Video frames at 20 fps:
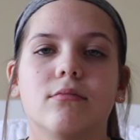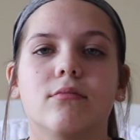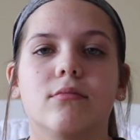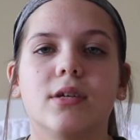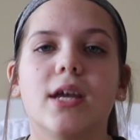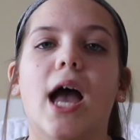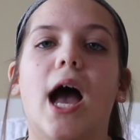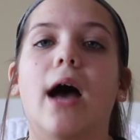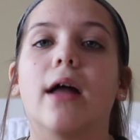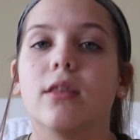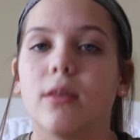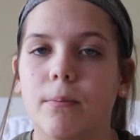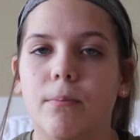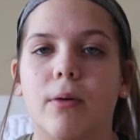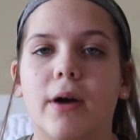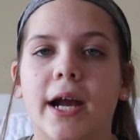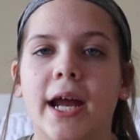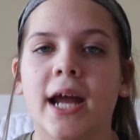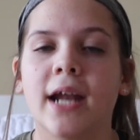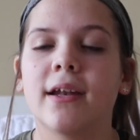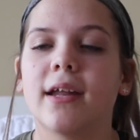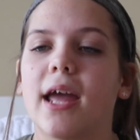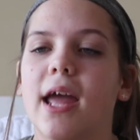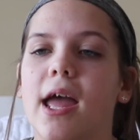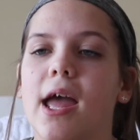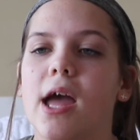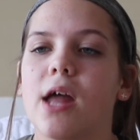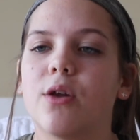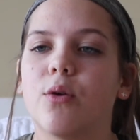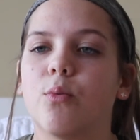yeah, the brand,
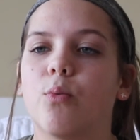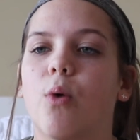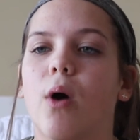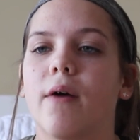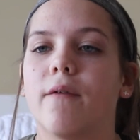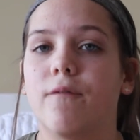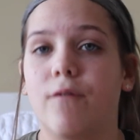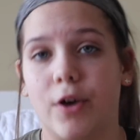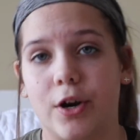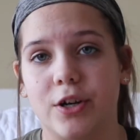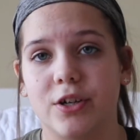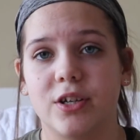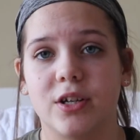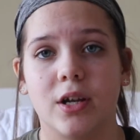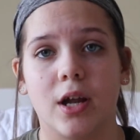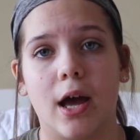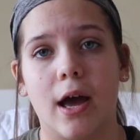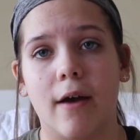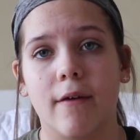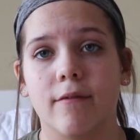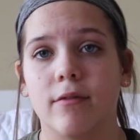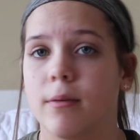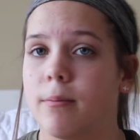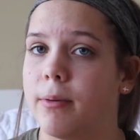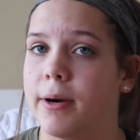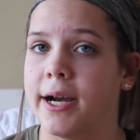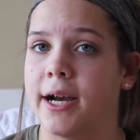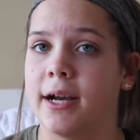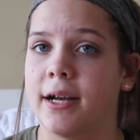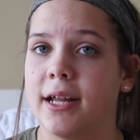and what version of the
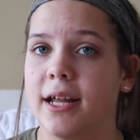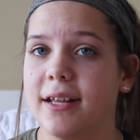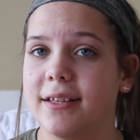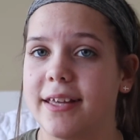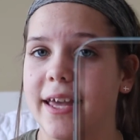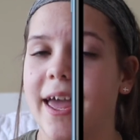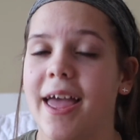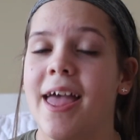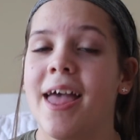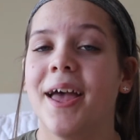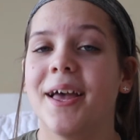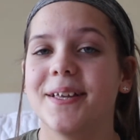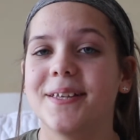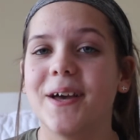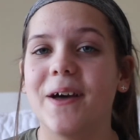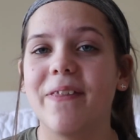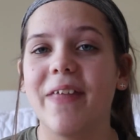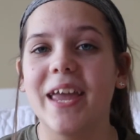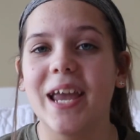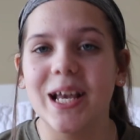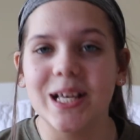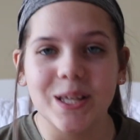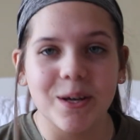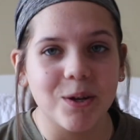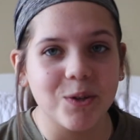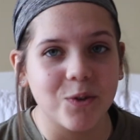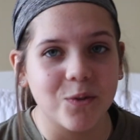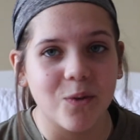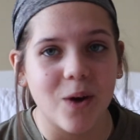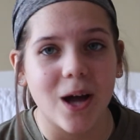brand is it. So thank you so
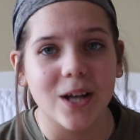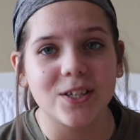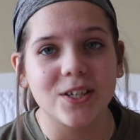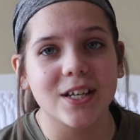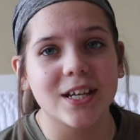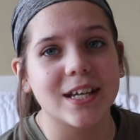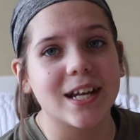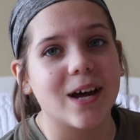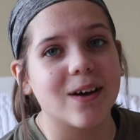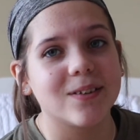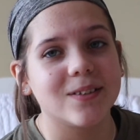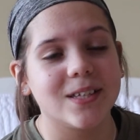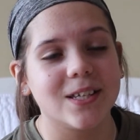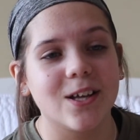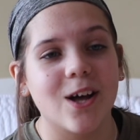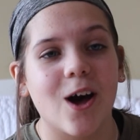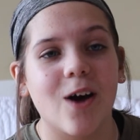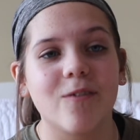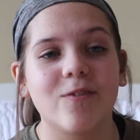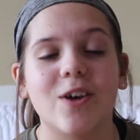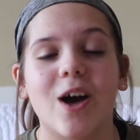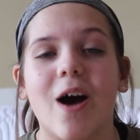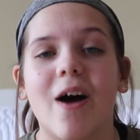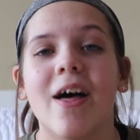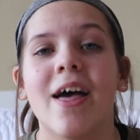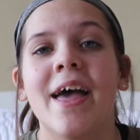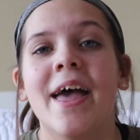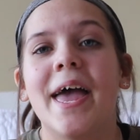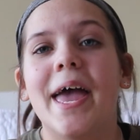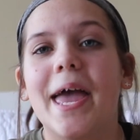much for watching, and I'll see all of
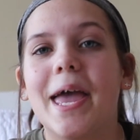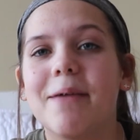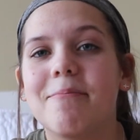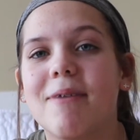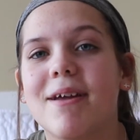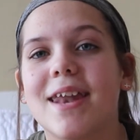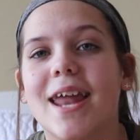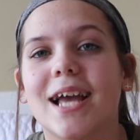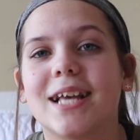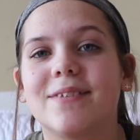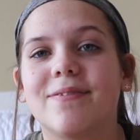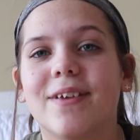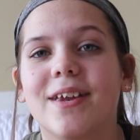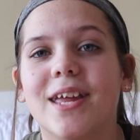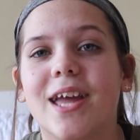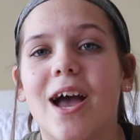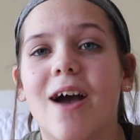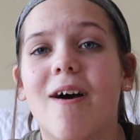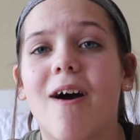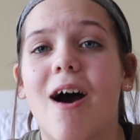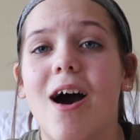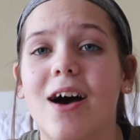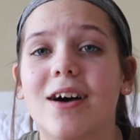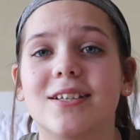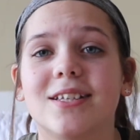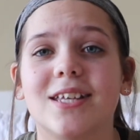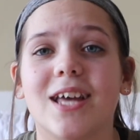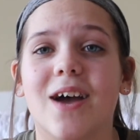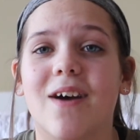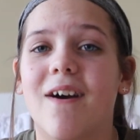y'all in my next video.
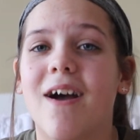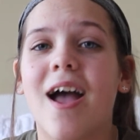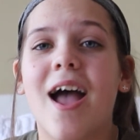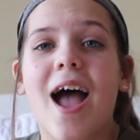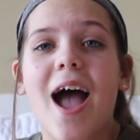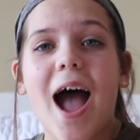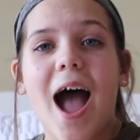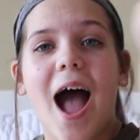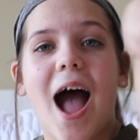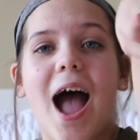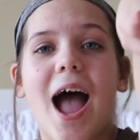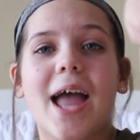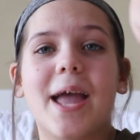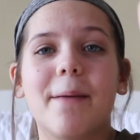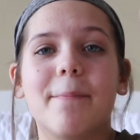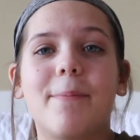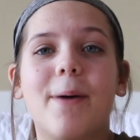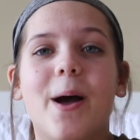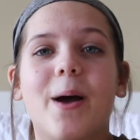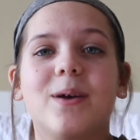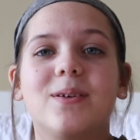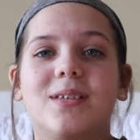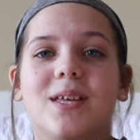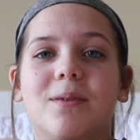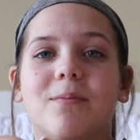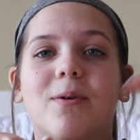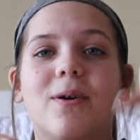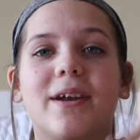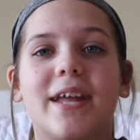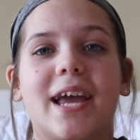Also, I am
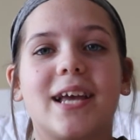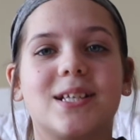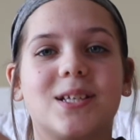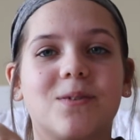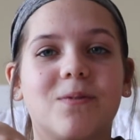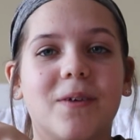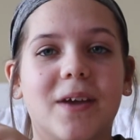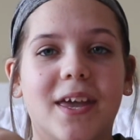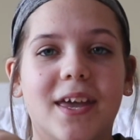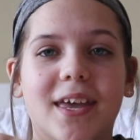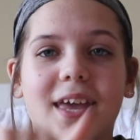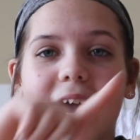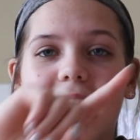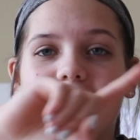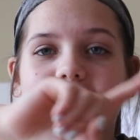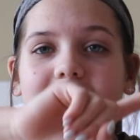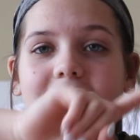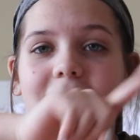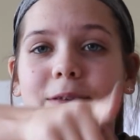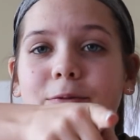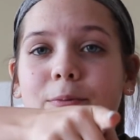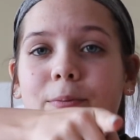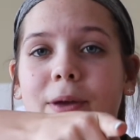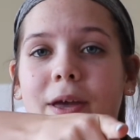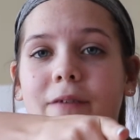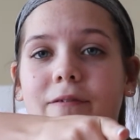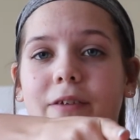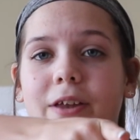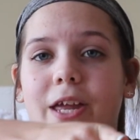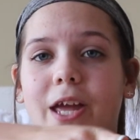posting more days a week, and that will be
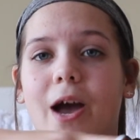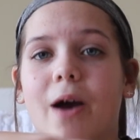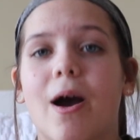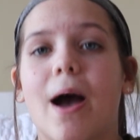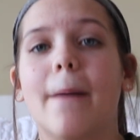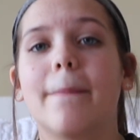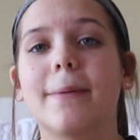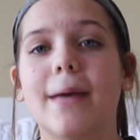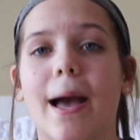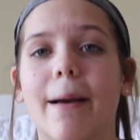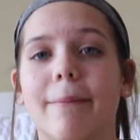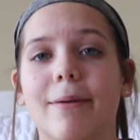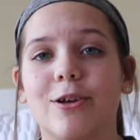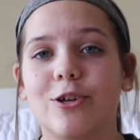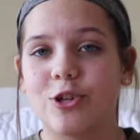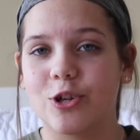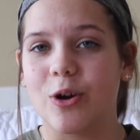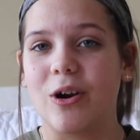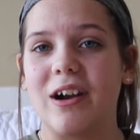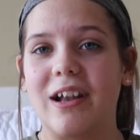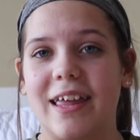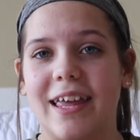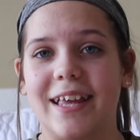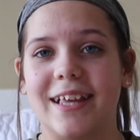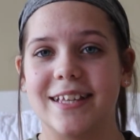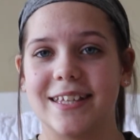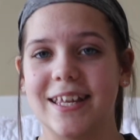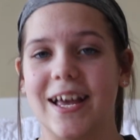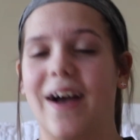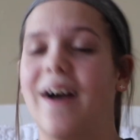a video upcoming shortly.
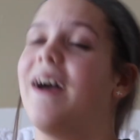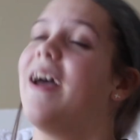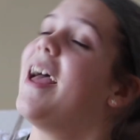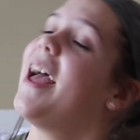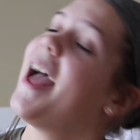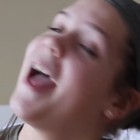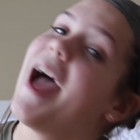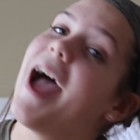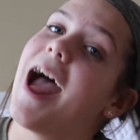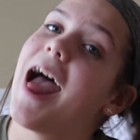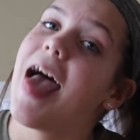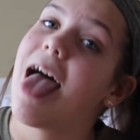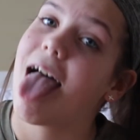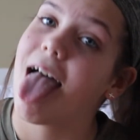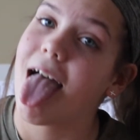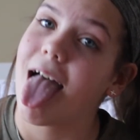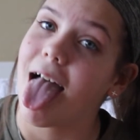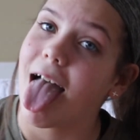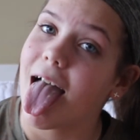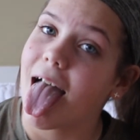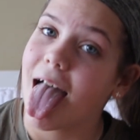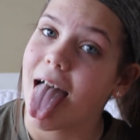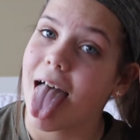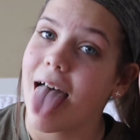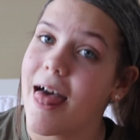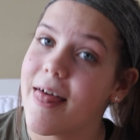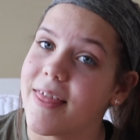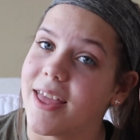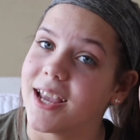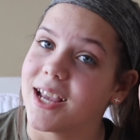So,
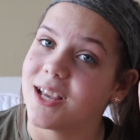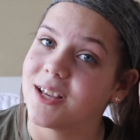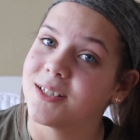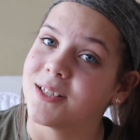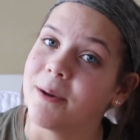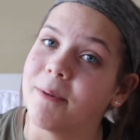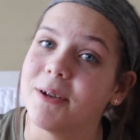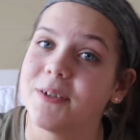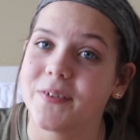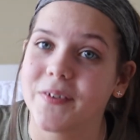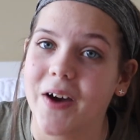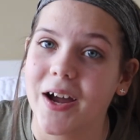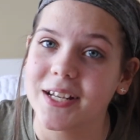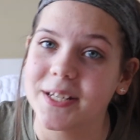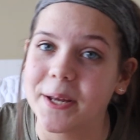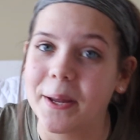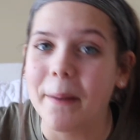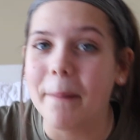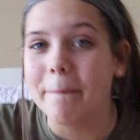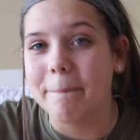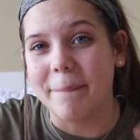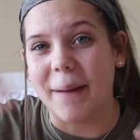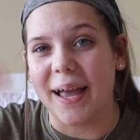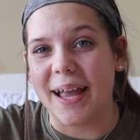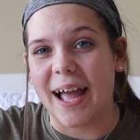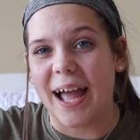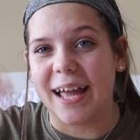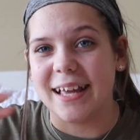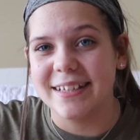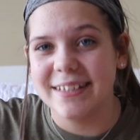thank you so much for watching. Bye,
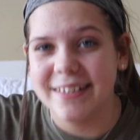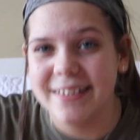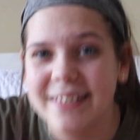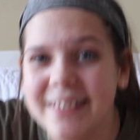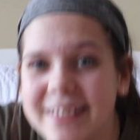guys.